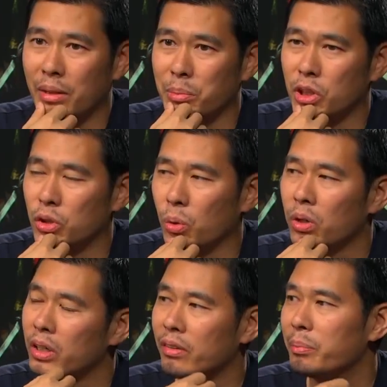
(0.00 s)
the
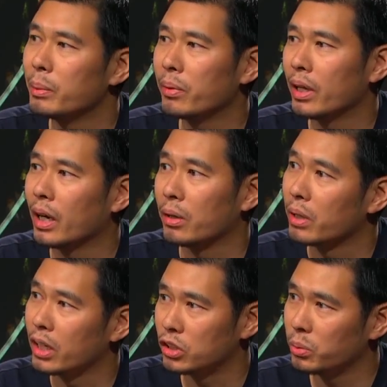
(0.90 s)
majority of people that I
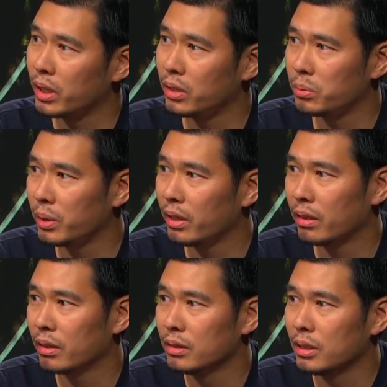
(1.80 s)
graduated with
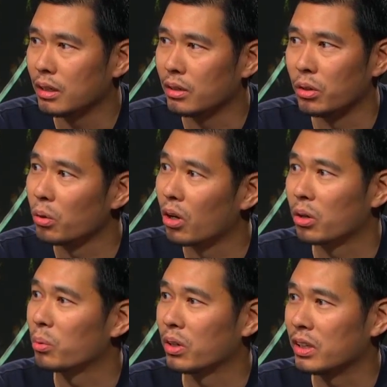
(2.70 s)
are no
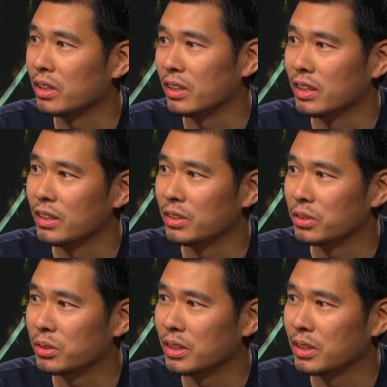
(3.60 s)
longer working in the industry.